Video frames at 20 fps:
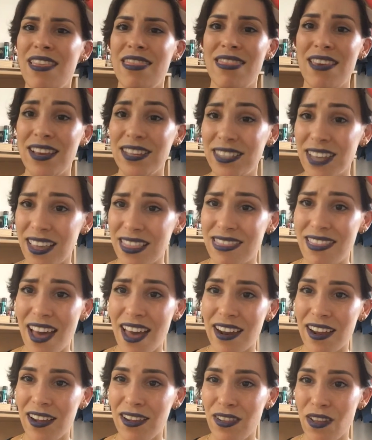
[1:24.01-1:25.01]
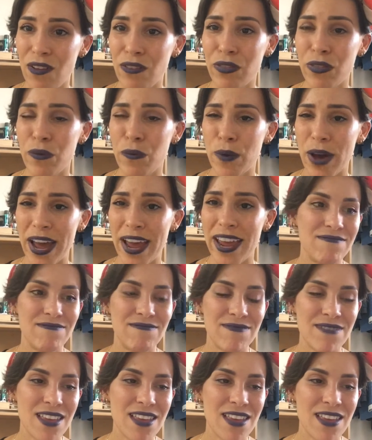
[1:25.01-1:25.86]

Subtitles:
things like that along the way.